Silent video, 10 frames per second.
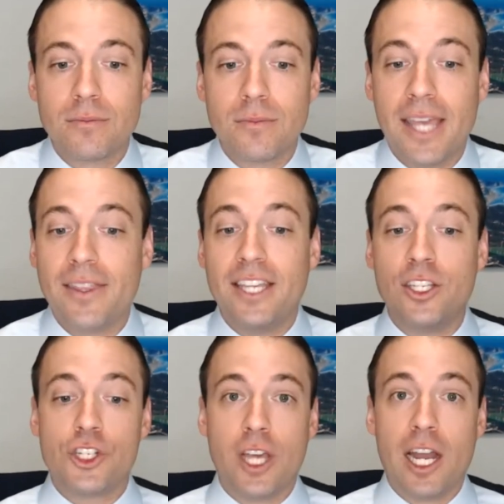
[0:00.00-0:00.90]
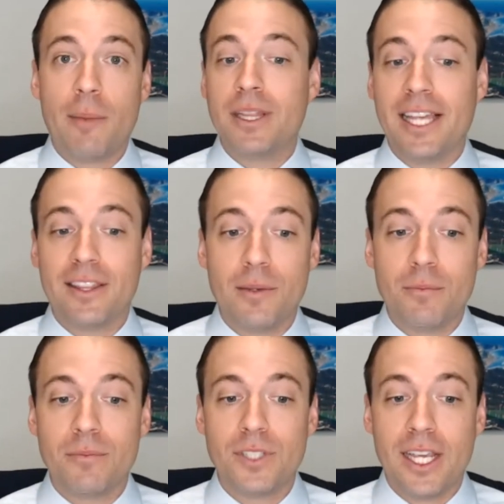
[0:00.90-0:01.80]
And then you shut up and let
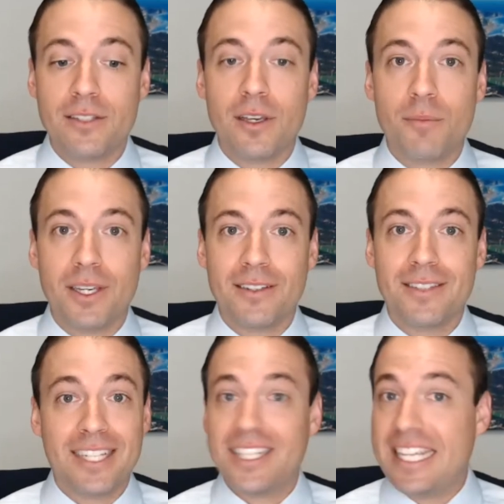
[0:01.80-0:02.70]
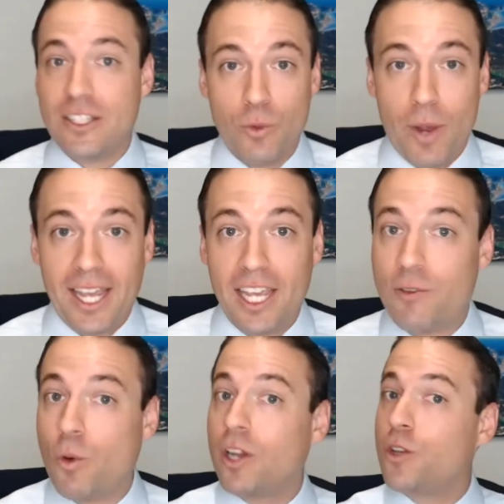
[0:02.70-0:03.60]
them say something. That's an easy way. If
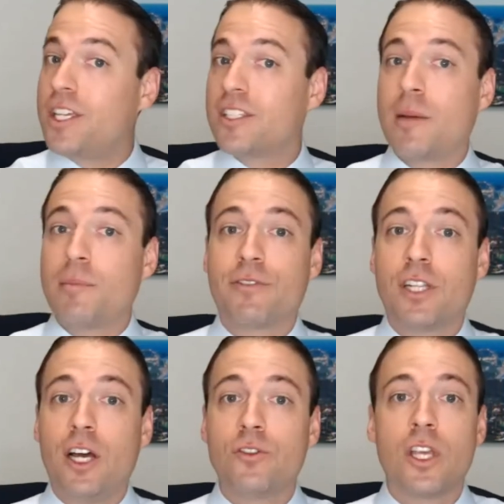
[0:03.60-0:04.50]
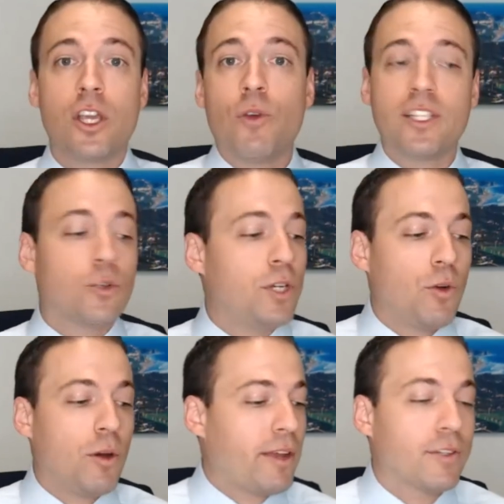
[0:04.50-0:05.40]
you want to do the assumptive close, great. So when do you
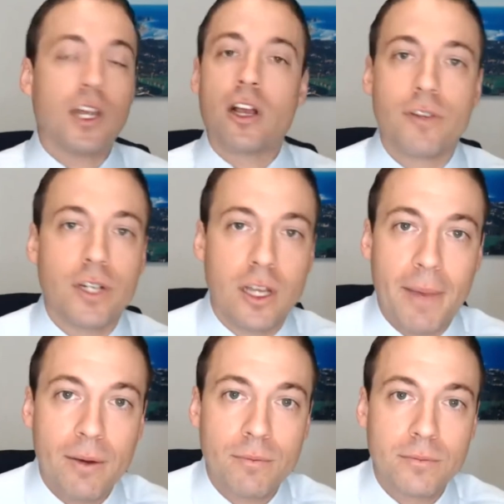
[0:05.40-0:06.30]
want my photographer to come out?